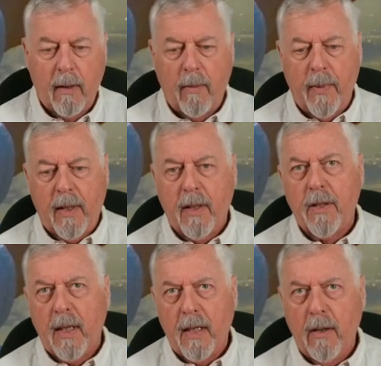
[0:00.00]

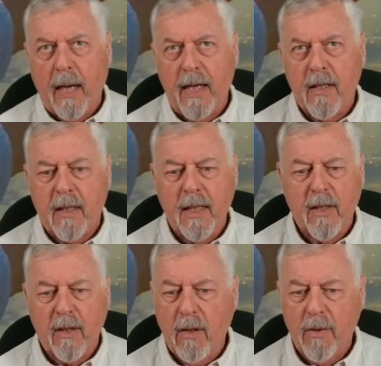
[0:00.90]
Because, you know, as the
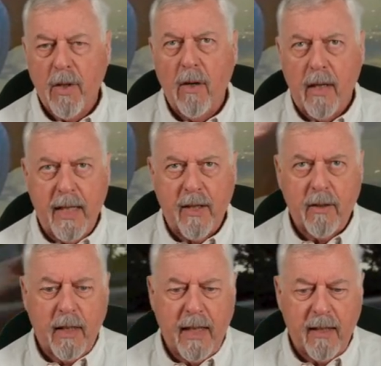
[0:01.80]
season goes on, it's
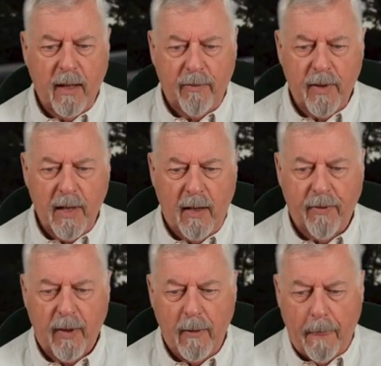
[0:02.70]
going to get tougher and
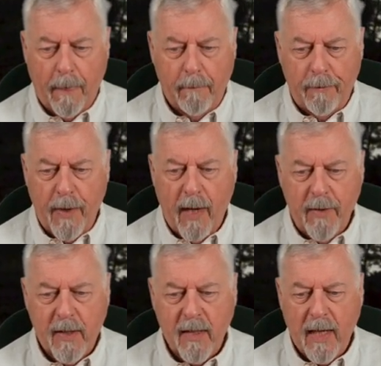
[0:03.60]
tougher. Now,
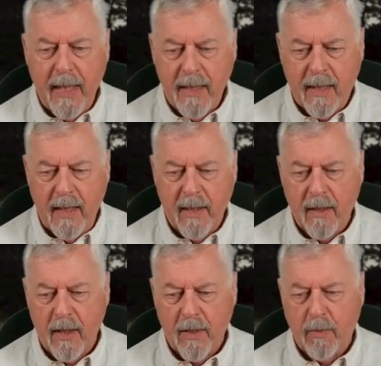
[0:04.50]
this is late
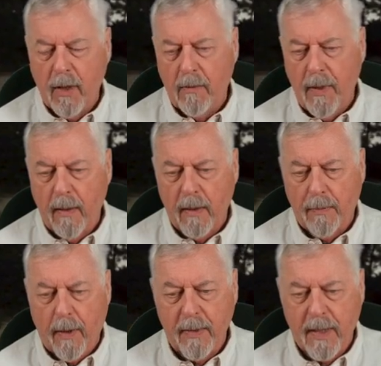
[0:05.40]
season. This would have been
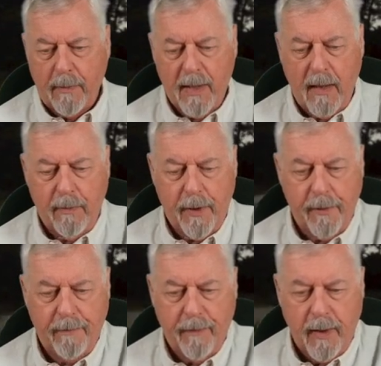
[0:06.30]
probably
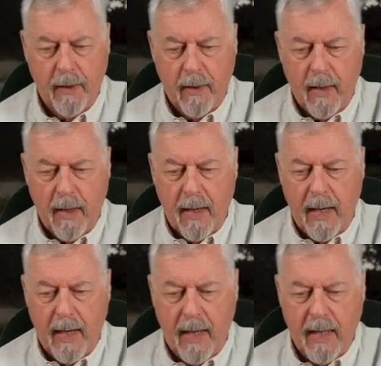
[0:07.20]
September.
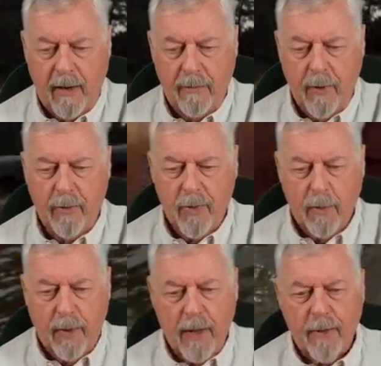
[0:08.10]
And I've moved to a
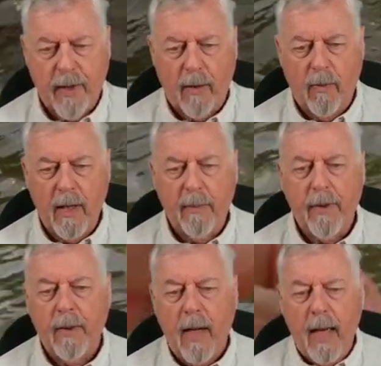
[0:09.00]
brown trout
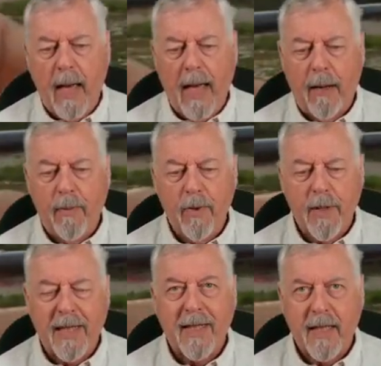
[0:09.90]
weimer, and I'm
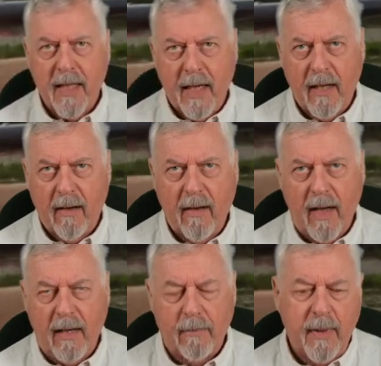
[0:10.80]
using a sinking
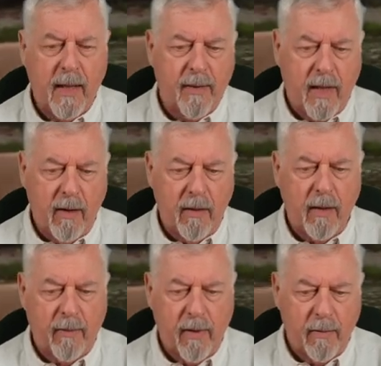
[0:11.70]
line. Now, the current,
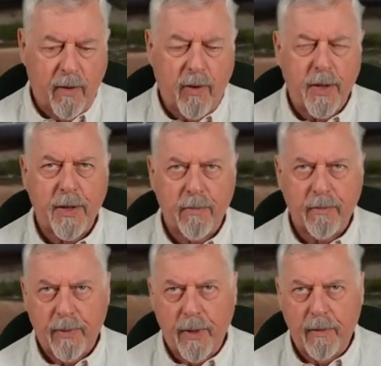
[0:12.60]
of course,
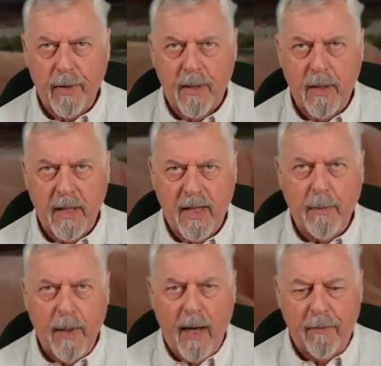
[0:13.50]
is
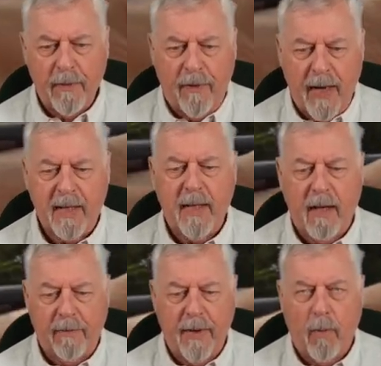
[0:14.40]
deep enough and fast
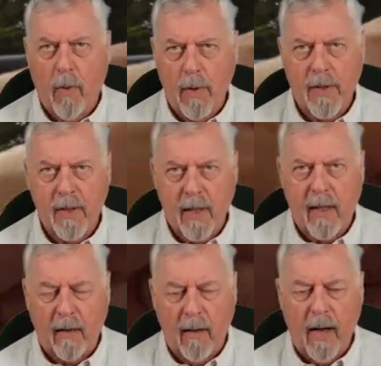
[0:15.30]
enough that warrants a
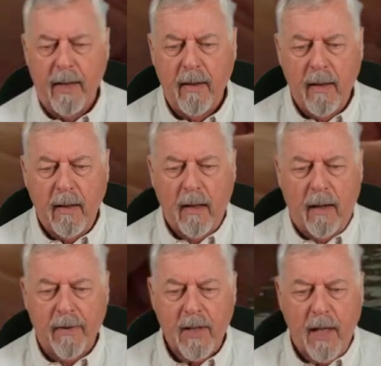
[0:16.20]
sinking line.
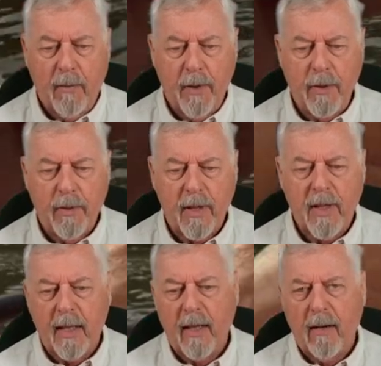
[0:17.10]
Obviously, I wouldn't use a
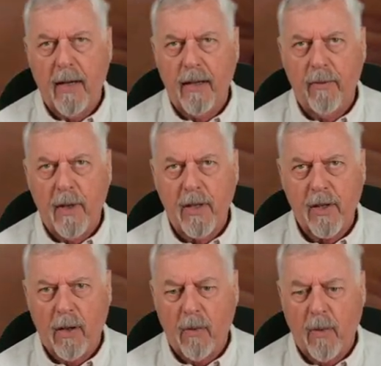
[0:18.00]
sinking line in really
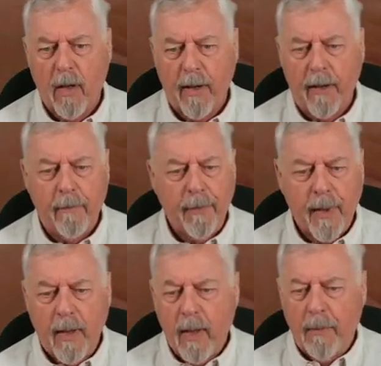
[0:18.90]
slow water.
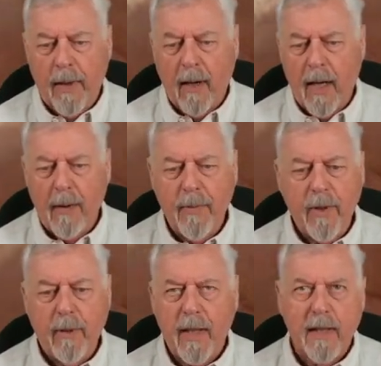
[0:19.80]
But all I'm
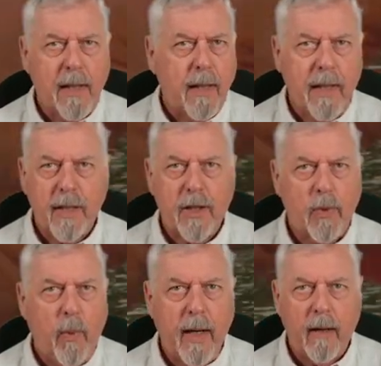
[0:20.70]
doing is letting that
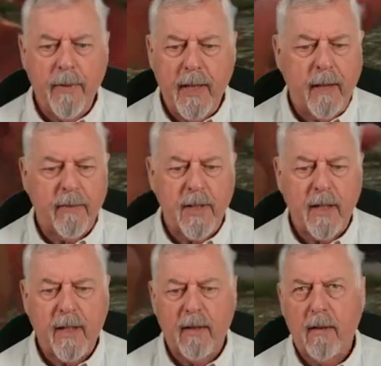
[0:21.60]
swing on the end of a
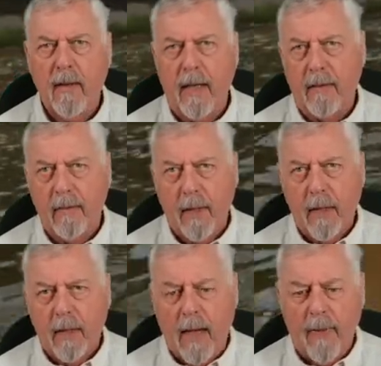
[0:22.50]
sinking line.
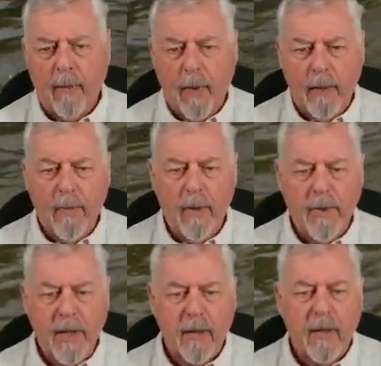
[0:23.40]
And then when it
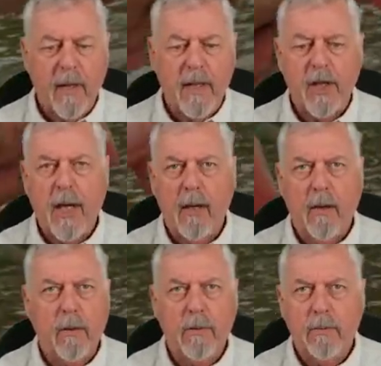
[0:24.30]
moves into the
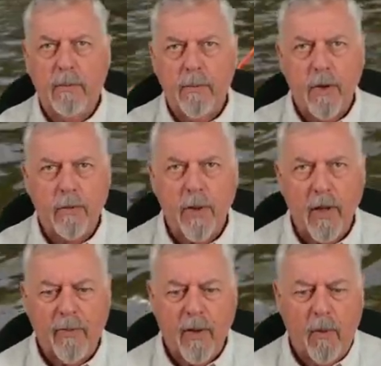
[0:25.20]
shallow,
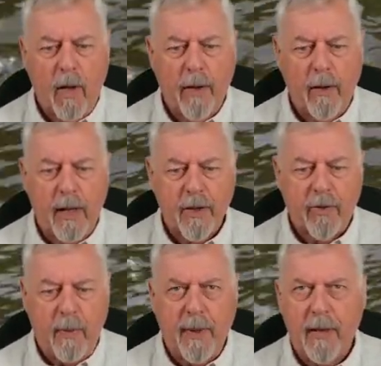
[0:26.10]
softer water, I'll
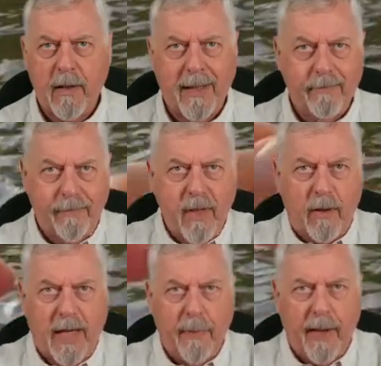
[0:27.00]
strip it to, you know,
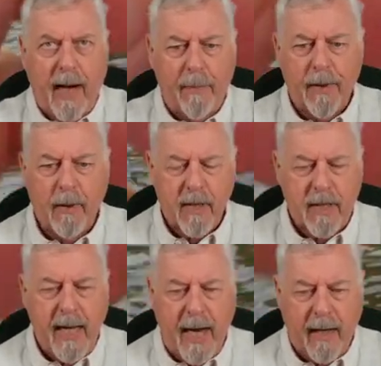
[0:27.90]
to keep it up and not
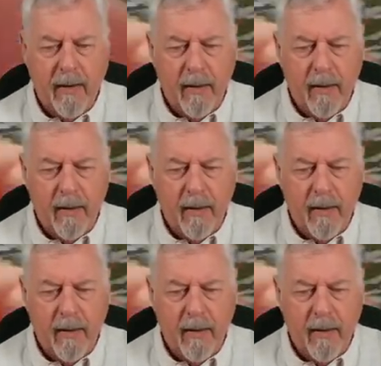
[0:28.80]
snag.